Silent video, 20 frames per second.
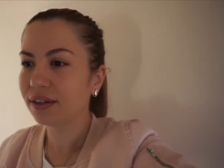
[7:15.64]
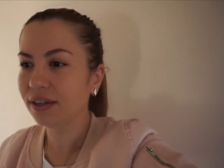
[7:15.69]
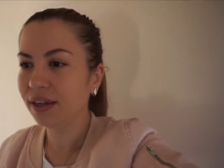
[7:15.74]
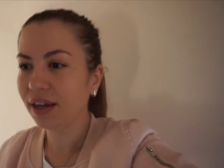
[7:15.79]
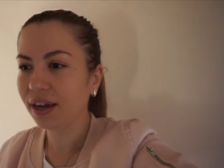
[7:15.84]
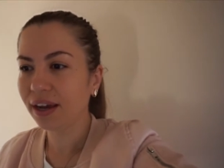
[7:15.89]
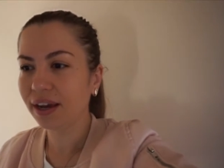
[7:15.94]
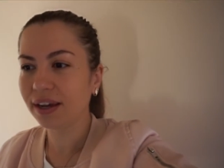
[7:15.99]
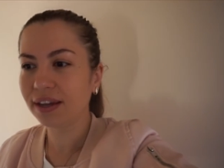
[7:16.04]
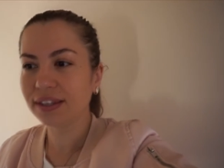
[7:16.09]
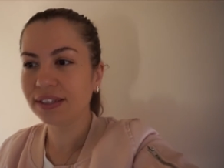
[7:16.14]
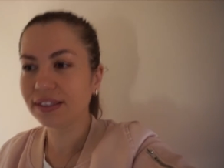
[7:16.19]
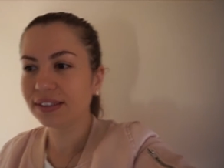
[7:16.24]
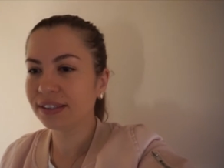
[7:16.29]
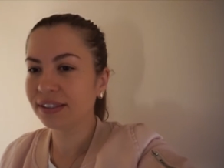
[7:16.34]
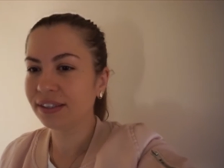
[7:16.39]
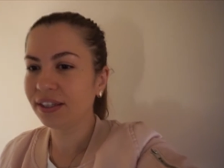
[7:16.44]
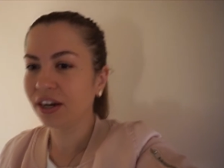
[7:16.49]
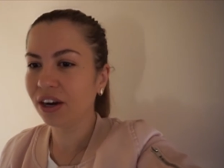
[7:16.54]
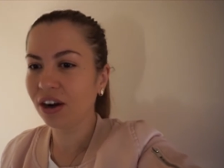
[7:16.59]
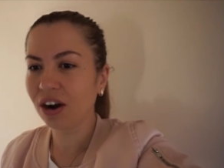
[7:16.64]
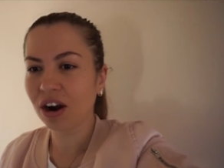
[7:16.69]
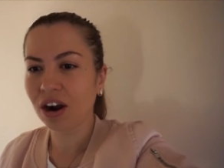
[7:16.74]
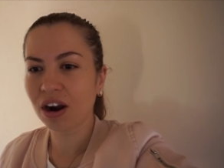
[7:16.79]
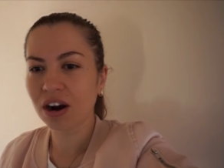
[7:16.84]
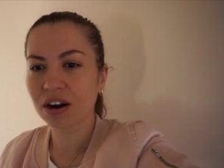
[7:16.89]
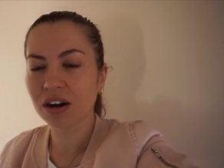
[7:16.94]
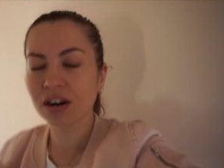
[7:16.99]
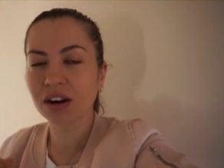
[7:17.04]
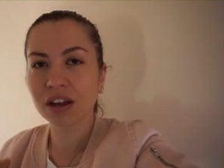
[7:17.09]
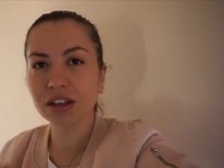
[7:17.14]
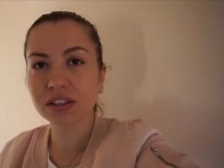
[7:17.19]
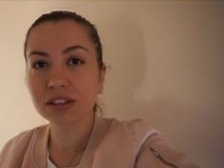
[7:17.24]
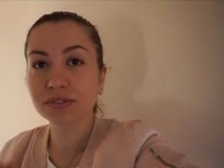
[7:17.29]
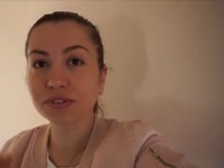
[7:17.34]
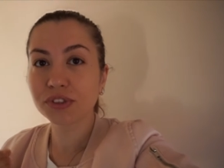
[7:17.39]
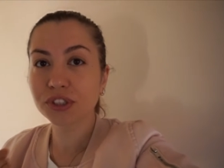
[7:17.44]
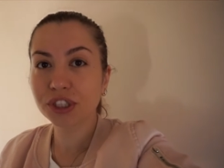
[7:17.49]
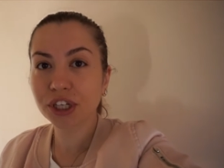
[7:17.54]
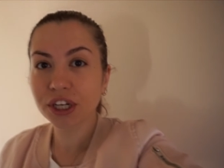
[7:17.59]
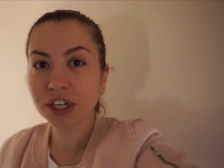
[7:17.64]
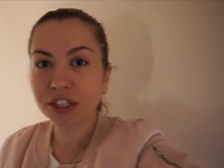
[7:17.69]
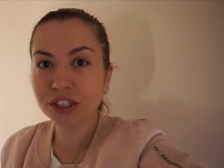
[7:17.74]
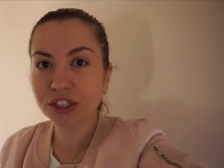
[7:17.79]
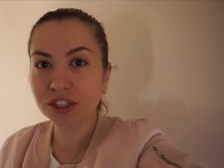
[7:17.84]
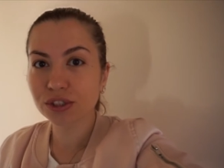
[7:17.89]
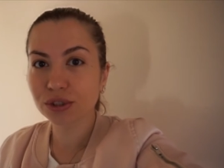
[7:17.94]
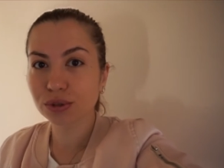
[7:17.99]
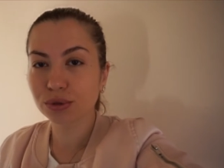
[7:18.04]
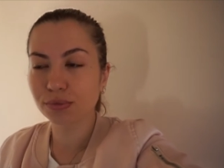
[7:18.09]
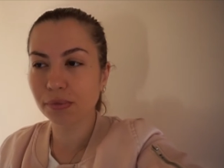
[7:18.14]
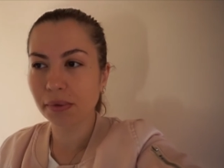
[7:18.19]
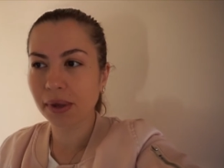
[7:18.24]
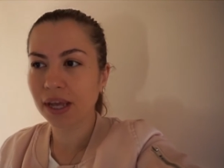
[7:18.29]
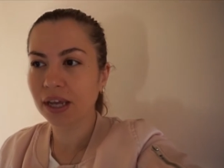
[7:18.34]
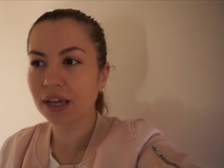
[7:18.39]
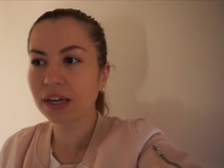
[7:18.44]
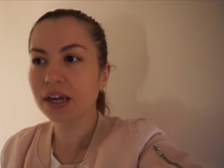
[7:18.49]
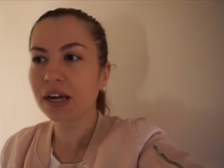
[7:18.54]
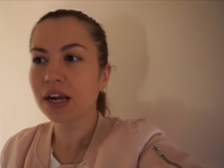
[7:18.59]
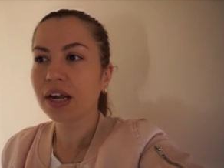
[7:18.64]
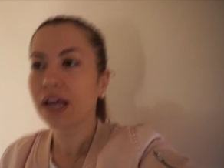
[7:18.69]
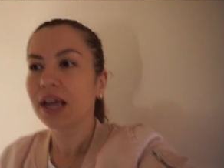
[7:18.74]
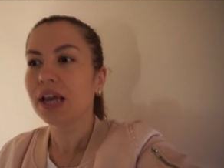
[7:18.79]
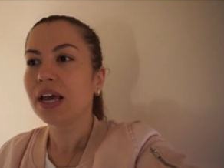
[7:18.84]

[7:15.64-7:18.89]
yeah, there are a lot of changes to make.